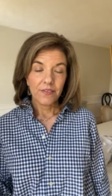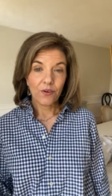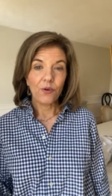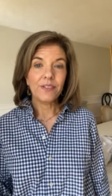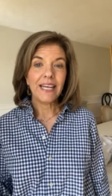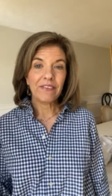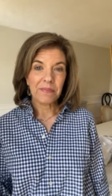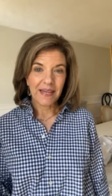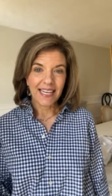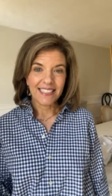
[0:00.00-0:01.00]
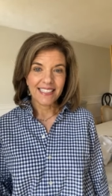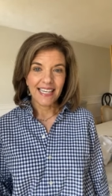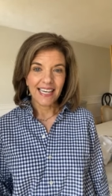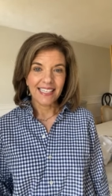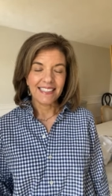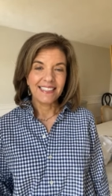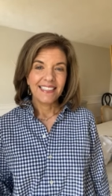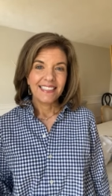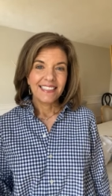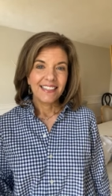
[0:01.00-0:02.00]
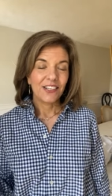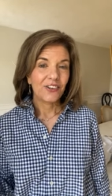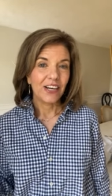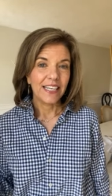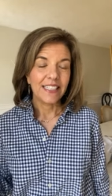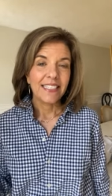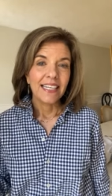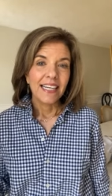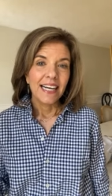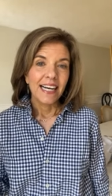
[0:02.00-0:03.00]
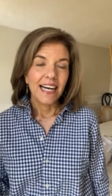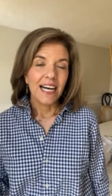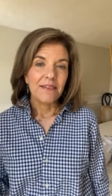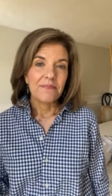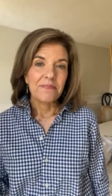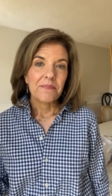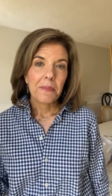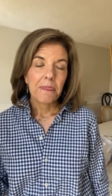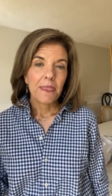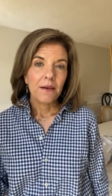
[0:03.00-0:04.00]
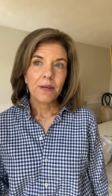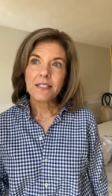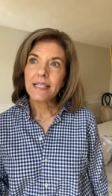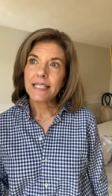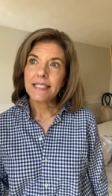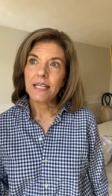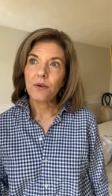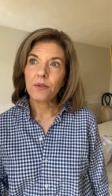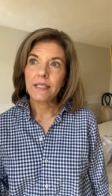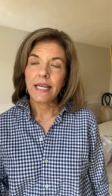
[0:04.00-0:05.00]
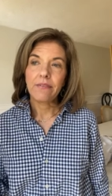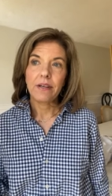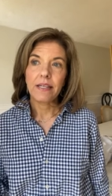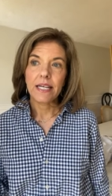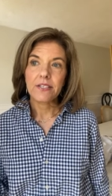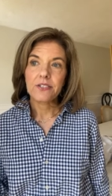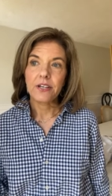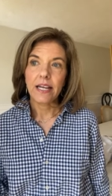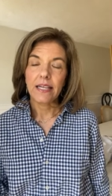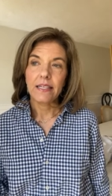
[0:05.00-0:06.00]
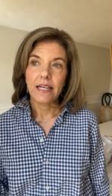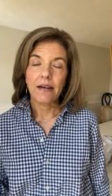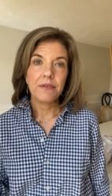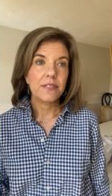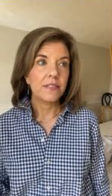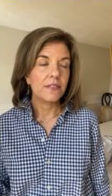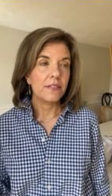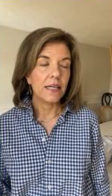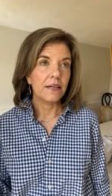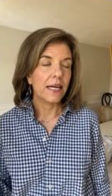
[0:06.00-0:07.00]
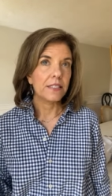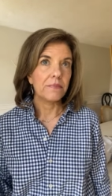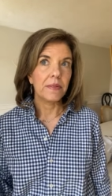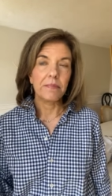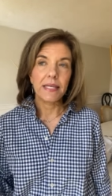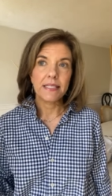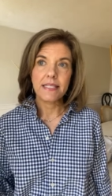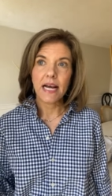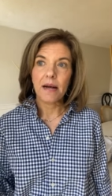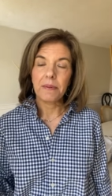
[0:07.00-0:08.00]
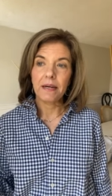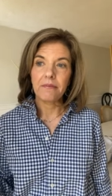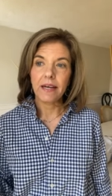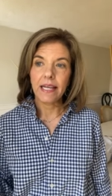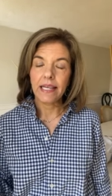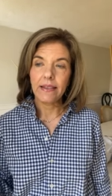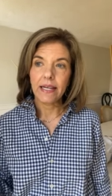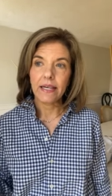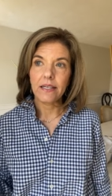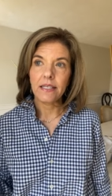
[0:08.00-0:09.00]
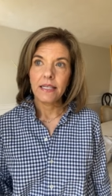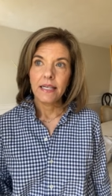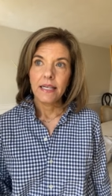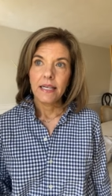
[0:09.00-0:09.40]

the Old Navy pants, yeah. They're great. Um, what else did I see at Old Navy yesterday? I was I had to make a stop and I ran in there